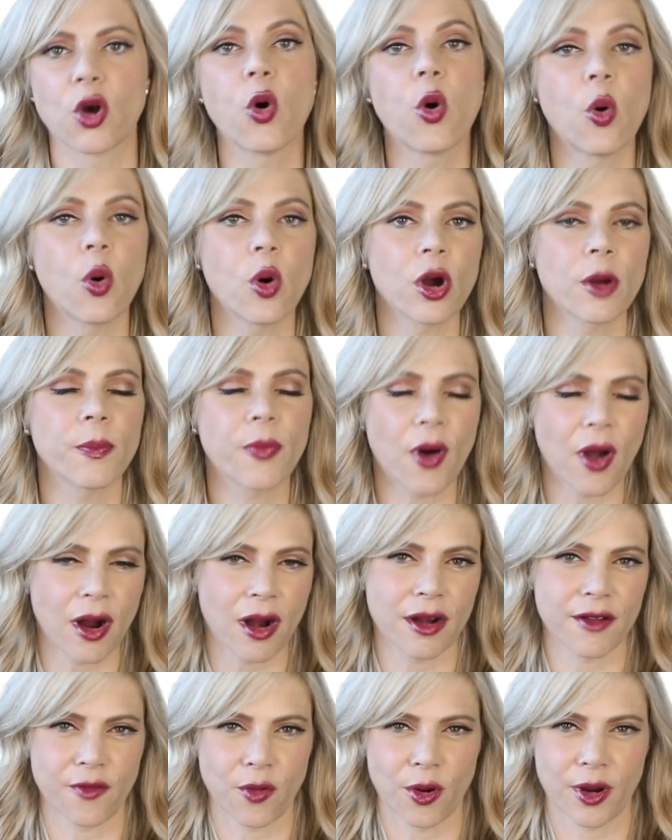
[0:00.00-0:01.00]
core
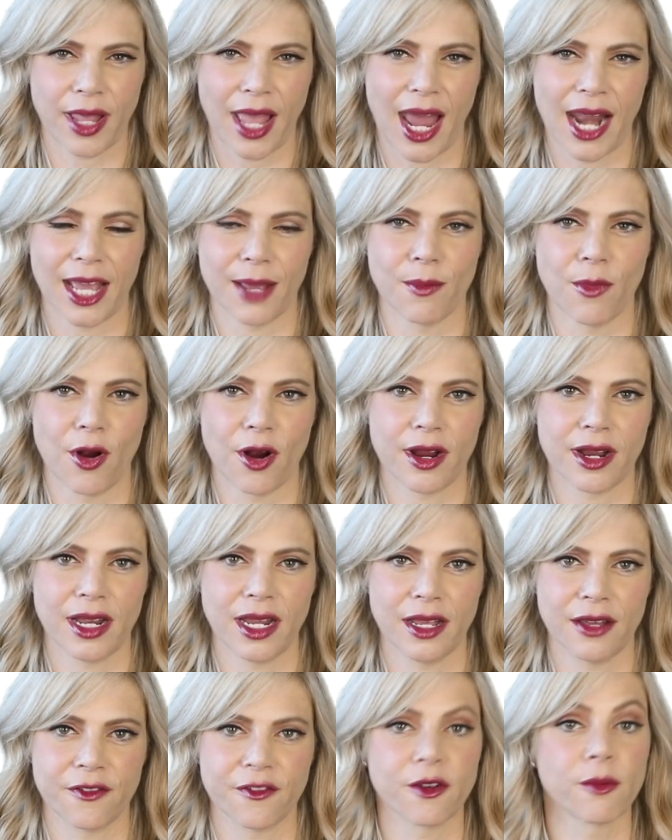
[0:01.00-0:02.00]
part of organic
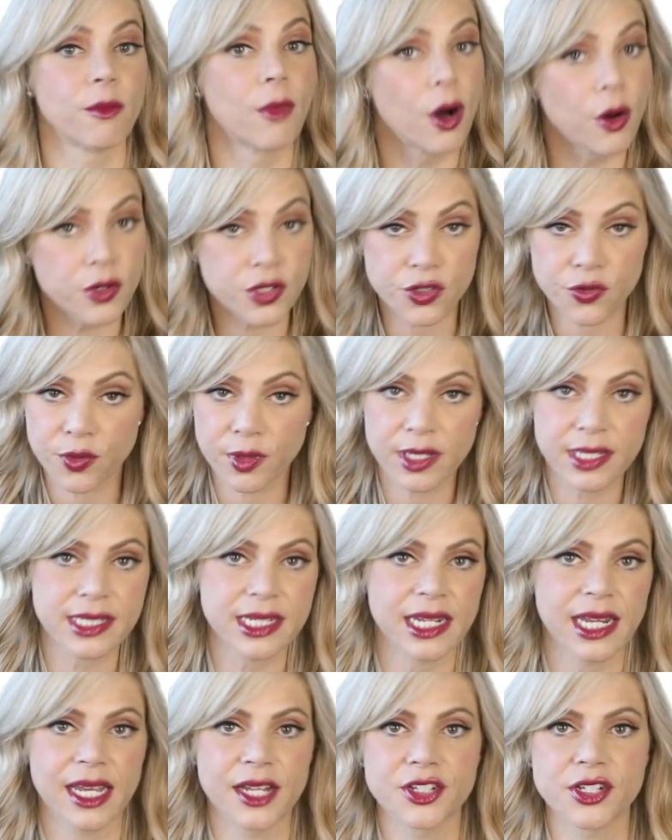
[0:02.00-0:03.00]
marketing for most real
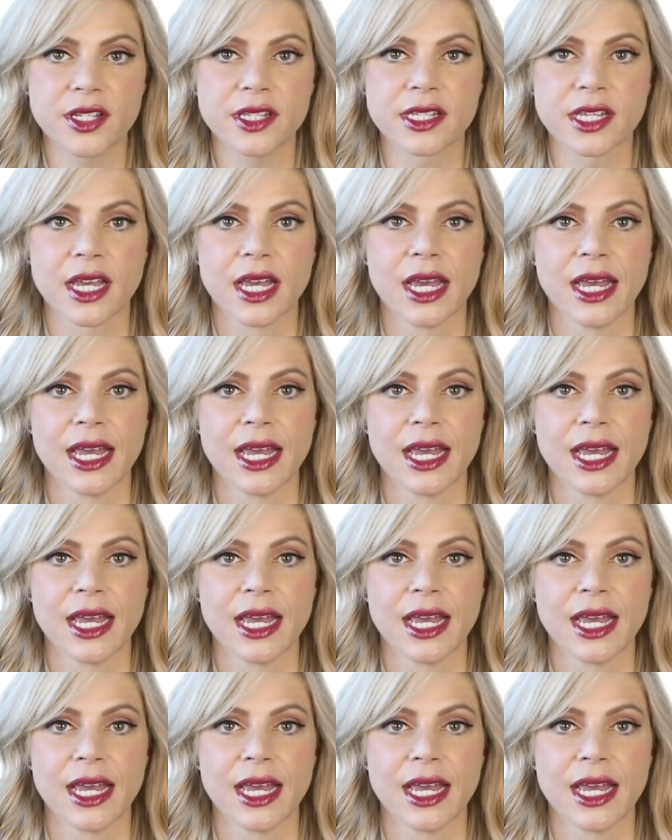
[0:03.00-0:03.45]
estate agents,